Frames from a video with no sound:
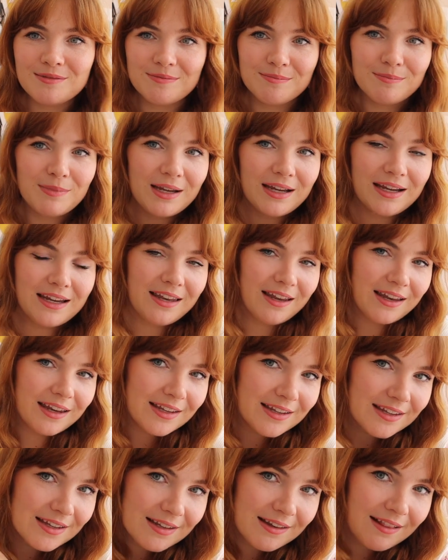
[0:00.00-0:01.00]
my
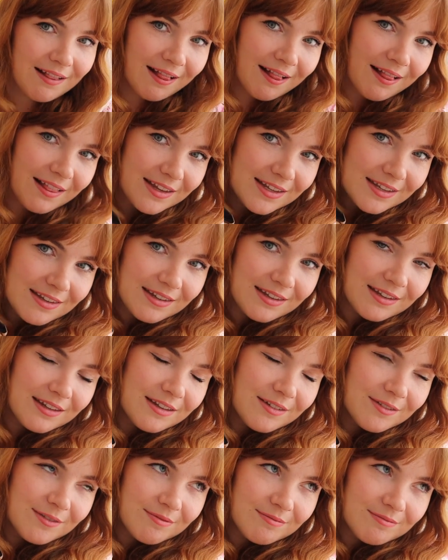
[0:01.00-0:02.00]
like
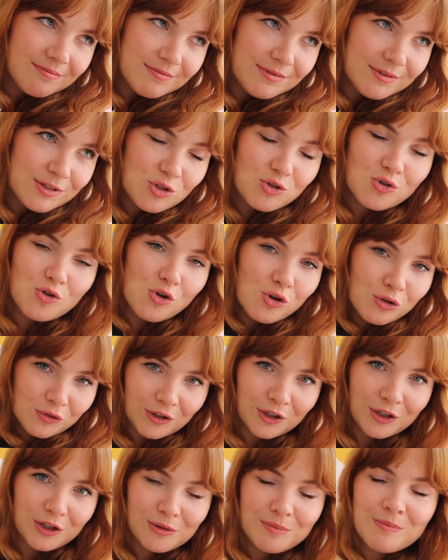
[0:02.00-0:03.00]

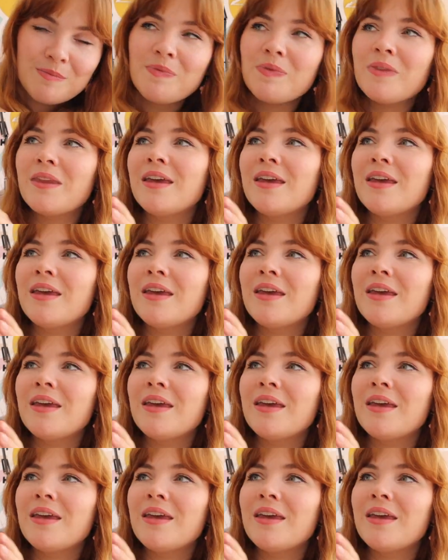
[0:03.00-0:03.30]
storeroom